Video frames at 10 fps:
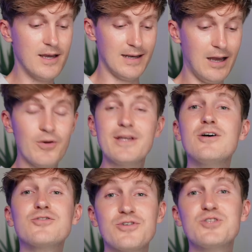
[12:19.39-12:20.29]
Now, in
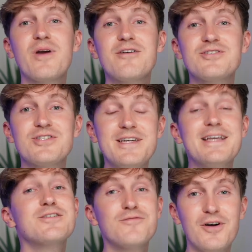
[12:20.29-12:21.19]
all transparency,
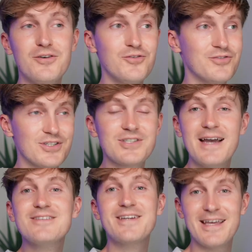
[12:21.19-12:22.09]
it's a funnel
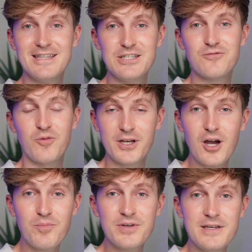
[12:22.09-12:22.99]
designed to get leads for my
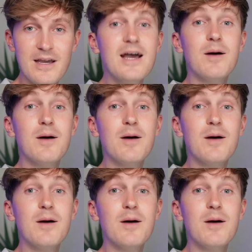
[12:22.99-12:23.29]
company,